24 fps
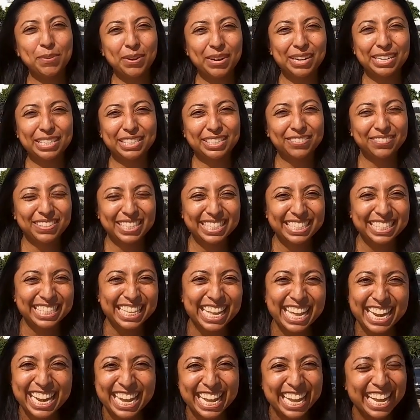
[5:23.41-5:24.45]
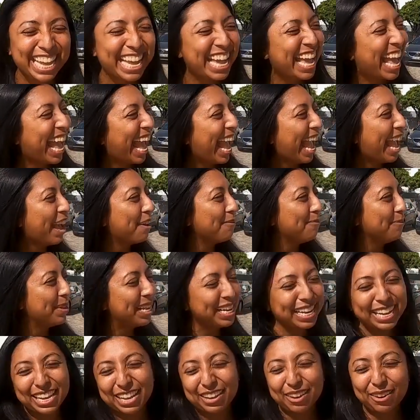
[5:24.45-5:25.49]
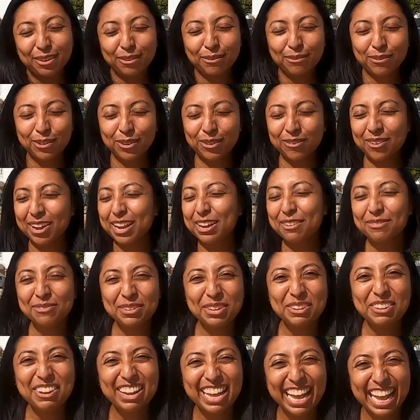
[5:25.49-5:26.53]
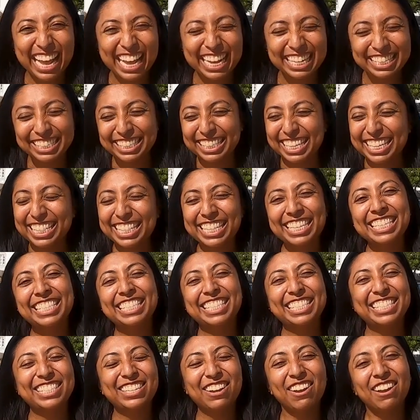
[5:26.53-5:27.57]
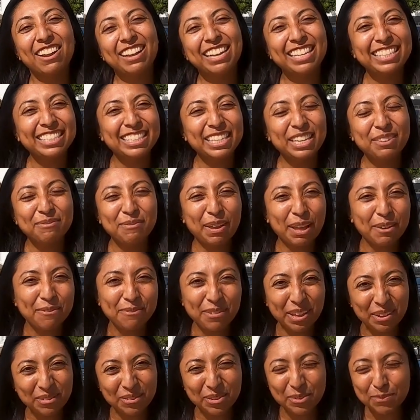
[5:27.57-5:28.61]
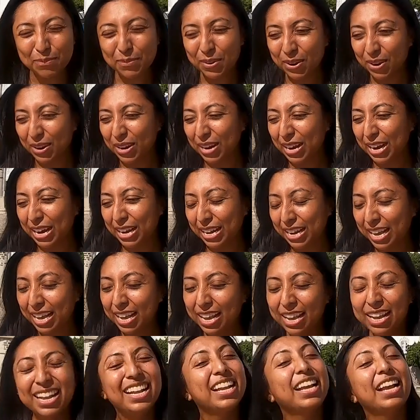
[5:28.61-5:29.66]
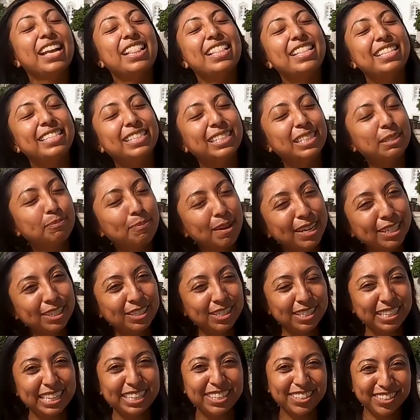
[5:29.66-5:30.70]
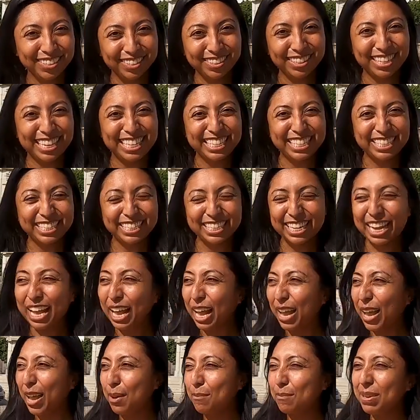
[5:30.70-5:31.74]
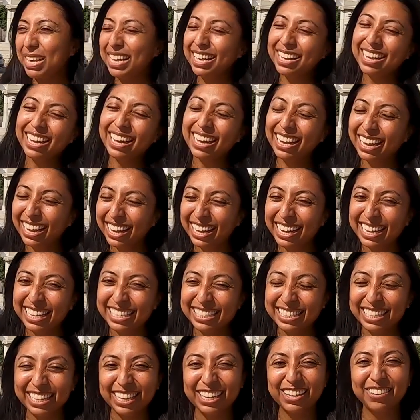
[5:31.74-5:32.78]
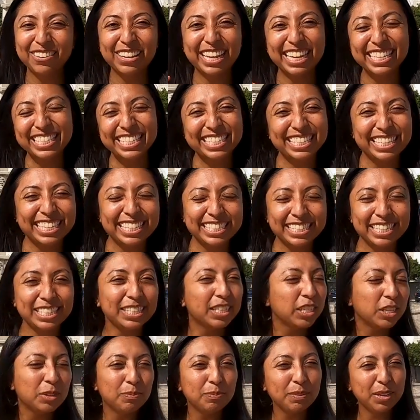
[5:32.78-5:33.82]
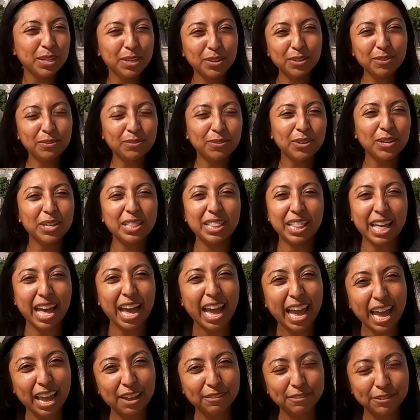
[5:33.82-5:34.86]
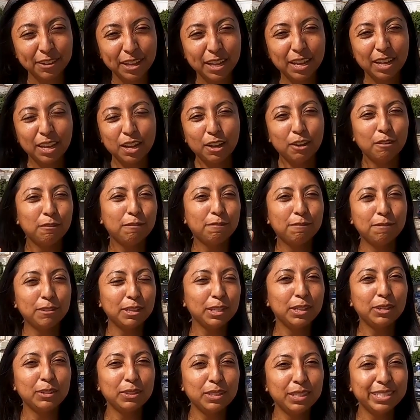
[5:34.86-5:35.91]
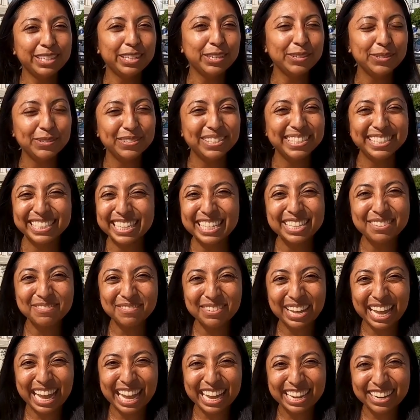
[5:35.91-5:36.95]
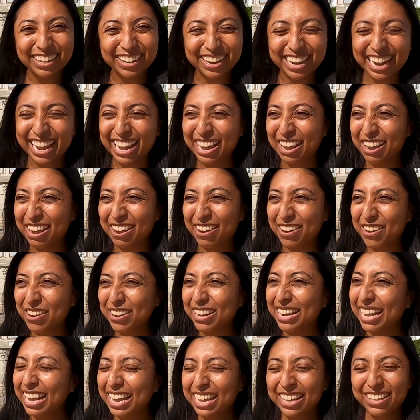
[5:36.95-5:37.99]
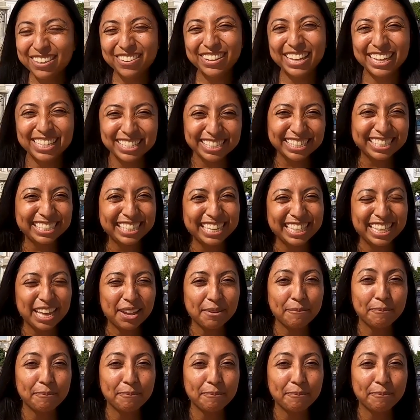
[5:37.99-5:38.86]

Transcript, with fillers: far to the city. I have been here for quite a few days, and this is honestly my favorite part, especially during lunchtime, because you get to listen to beautiful live flute tunes in the background. You get to see the